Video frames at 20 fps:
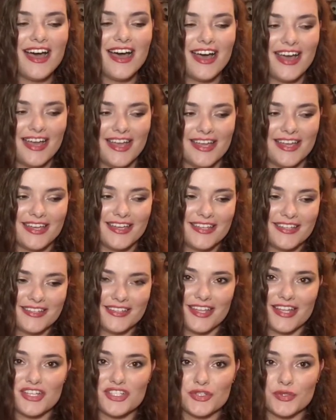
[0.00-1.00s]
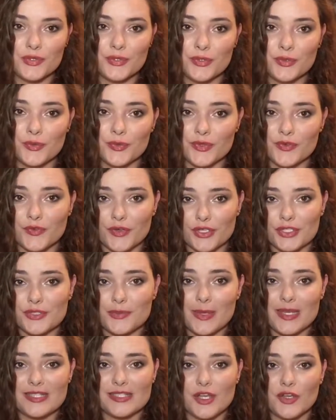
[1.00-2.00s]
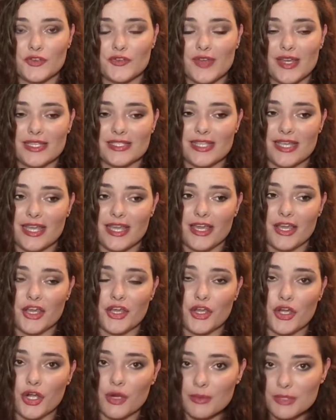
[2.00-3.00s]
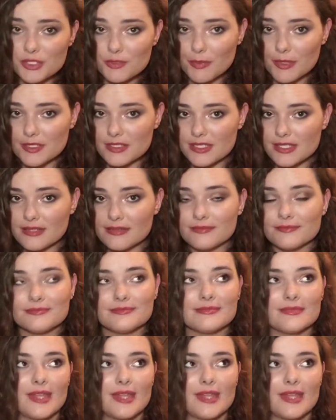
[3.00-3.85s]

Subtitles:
I like to refer to myself as a garbage person